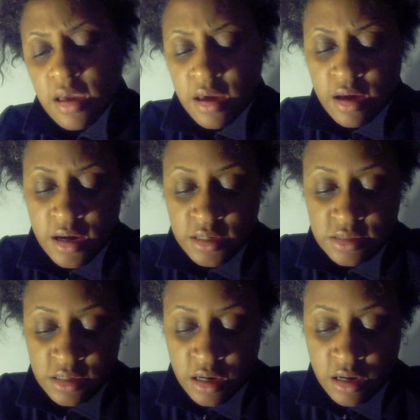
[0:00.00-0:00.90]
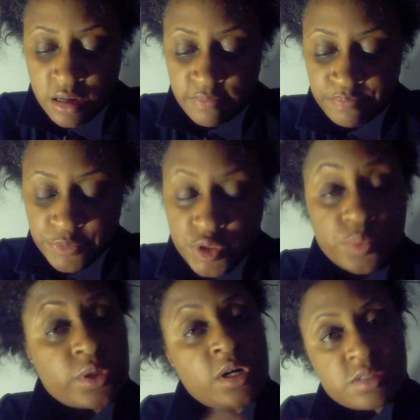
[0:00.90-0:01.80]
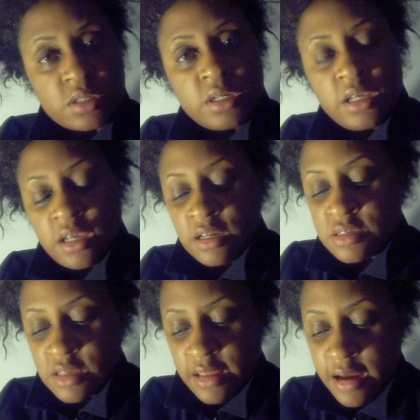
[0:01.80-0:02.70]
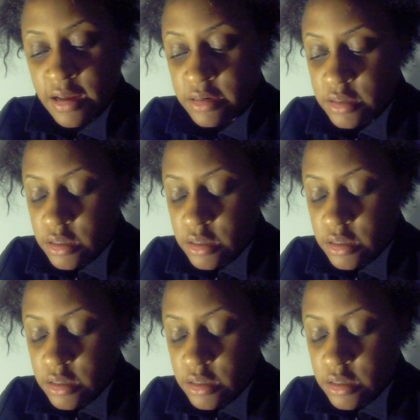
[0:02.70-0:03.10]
And um, so we're also going to get into that,